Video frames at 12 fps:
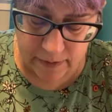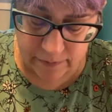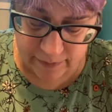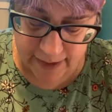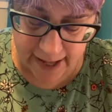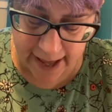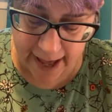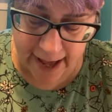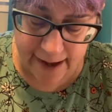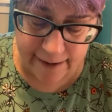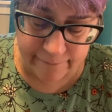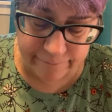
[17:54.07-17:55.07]
They
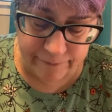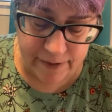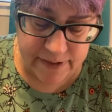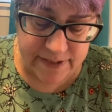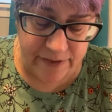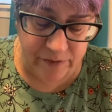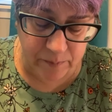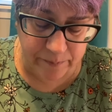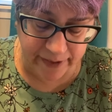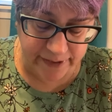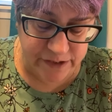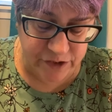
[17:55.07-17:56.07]
have southern
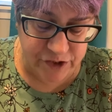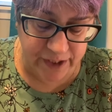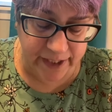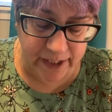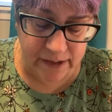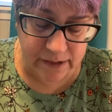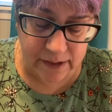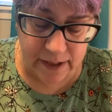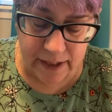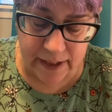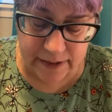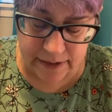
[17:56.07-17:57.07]
baked chicken,
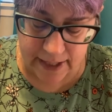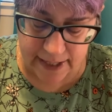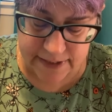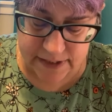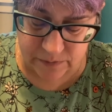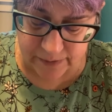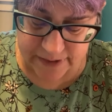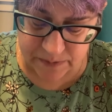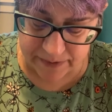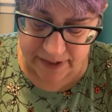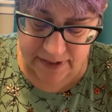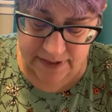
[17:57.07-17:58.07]
and that's a
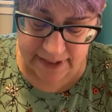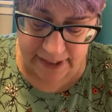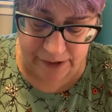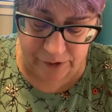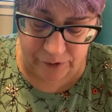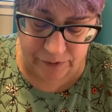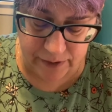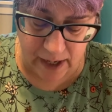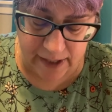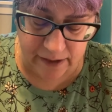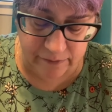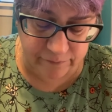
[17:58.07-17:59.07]
recipe standard
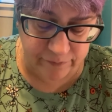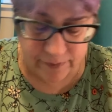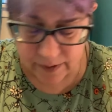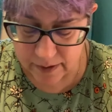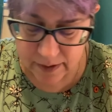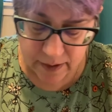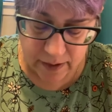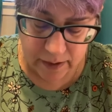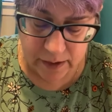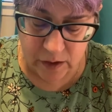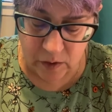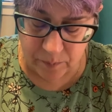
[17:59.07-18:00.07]
kind of,
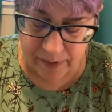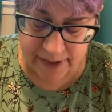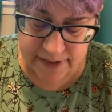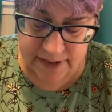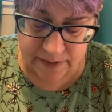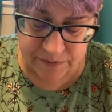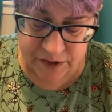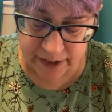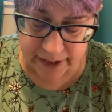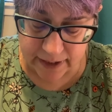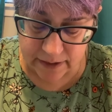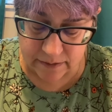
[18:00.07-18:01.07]
bake some
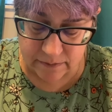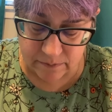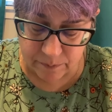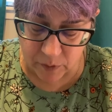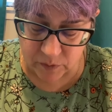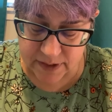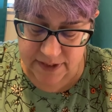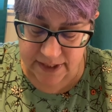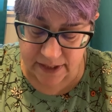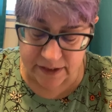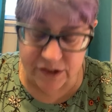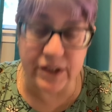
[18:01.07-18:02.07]
chicken, boneless,
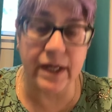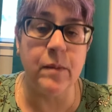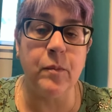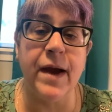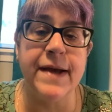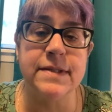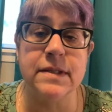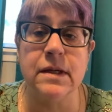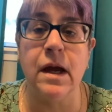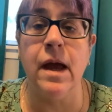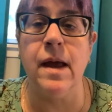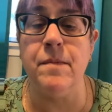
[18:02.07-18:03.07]
skinless chicken breasts.
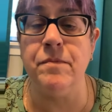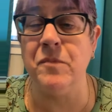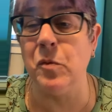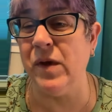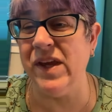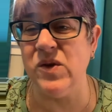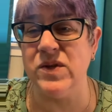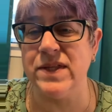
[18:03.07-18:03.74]
We use